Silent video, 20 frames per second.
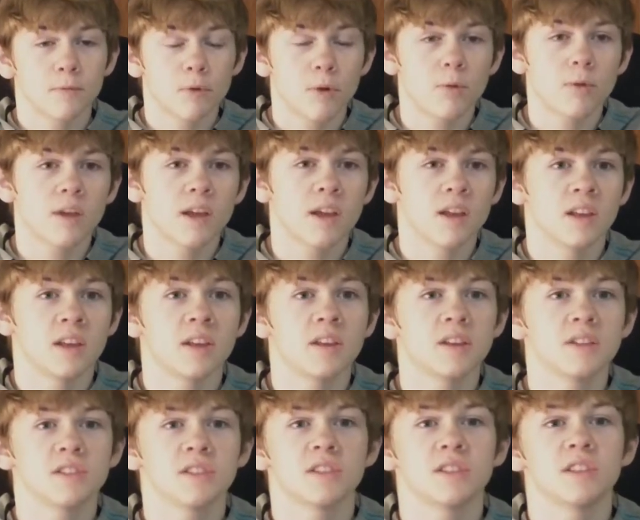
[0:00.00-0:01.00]
Rodan, he
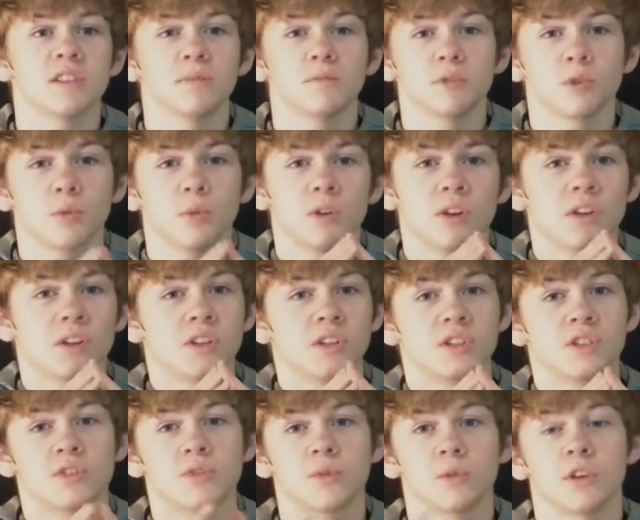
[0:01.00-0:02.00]
doesn't seem to want to
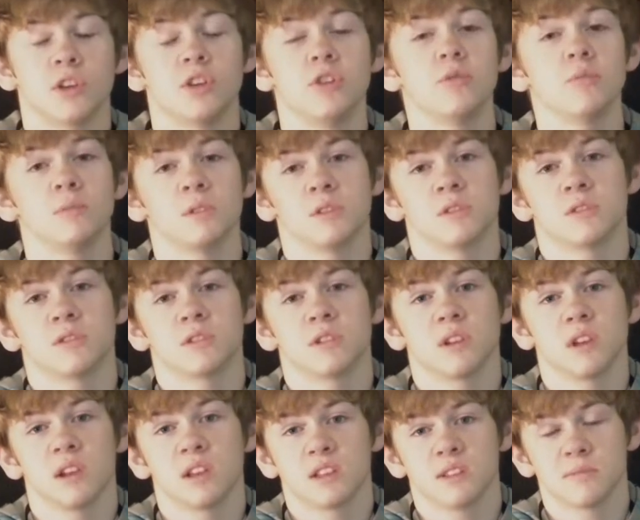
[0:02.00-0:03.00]
destroy humans
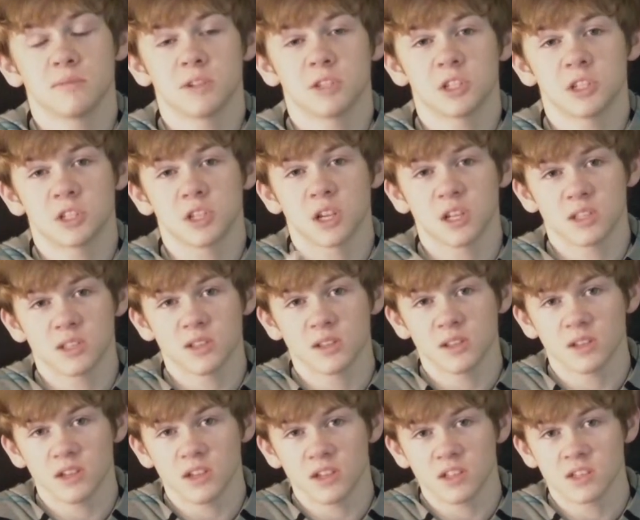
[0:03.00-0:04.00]
as much as
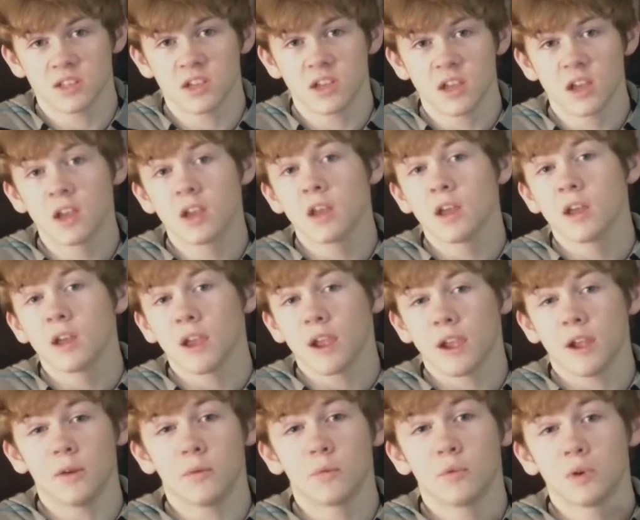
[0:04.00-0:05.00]
Godzilla does.
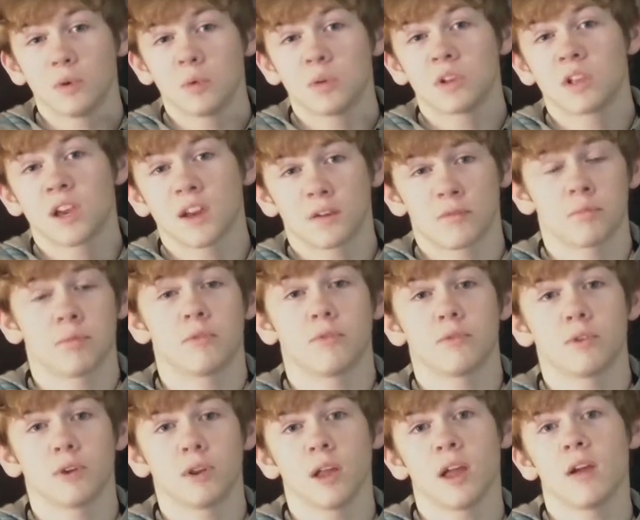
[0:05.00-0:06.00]
And we would kind of
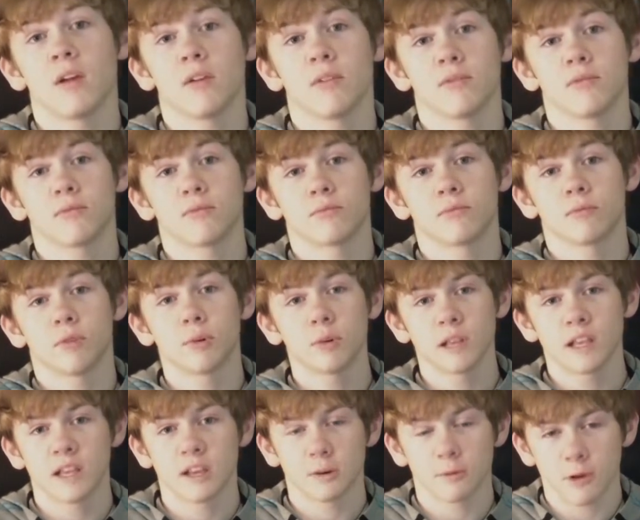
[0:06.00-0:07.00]
prefer to have
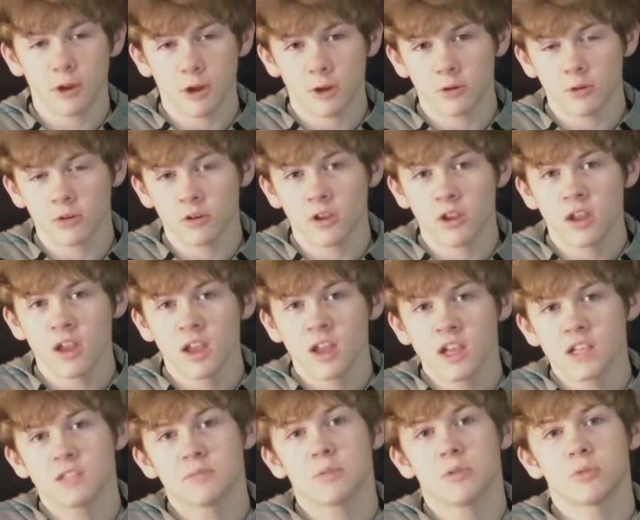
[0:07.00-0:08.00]
Rodan around
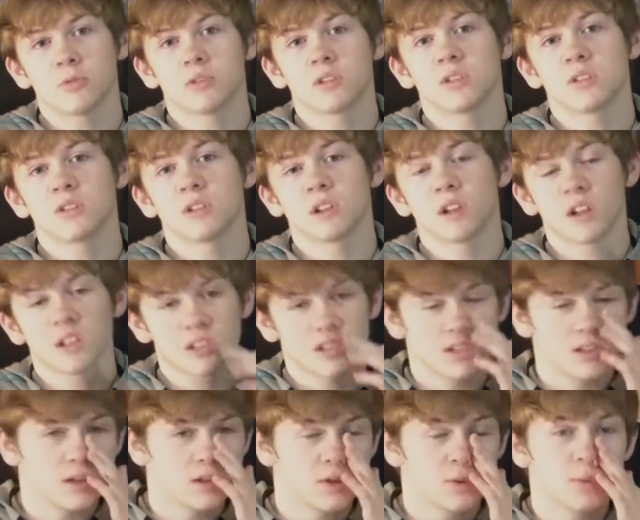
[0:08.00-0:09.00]
as opposed to
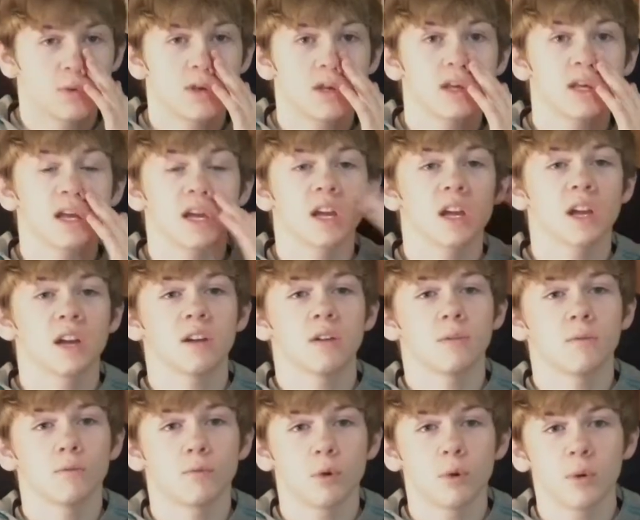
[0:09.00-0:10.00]
Godzilla, so we could
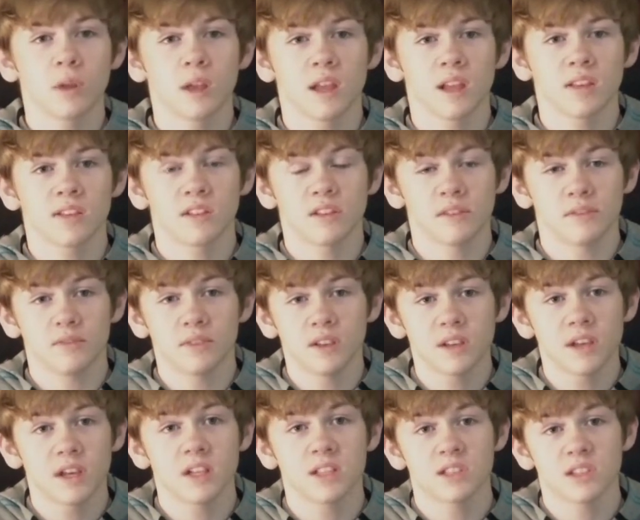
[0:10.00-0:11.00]
get Rodan to
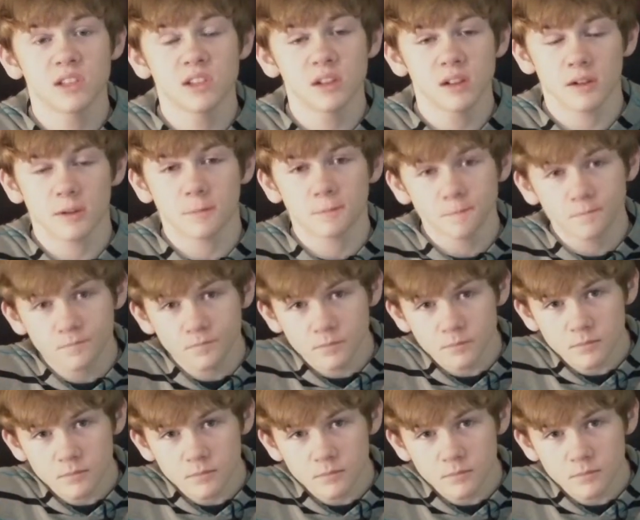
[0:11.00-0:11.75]
defeat Godzilla.